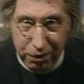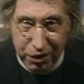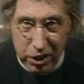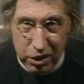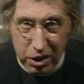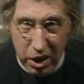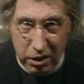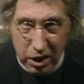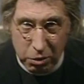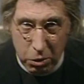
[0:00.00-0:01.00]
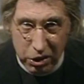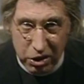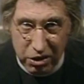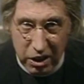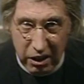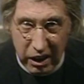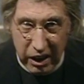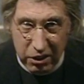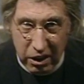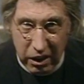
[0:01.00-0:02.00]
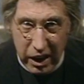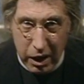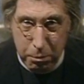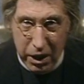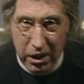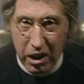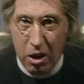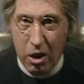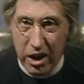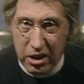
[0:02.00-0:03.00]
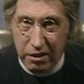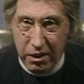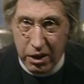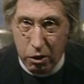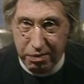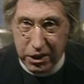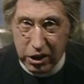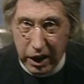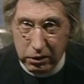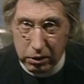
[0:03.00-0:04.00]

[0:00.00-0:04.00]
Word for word: your freezers and your dishwashers and your electric light, I'd burn the lawyers if I'd offered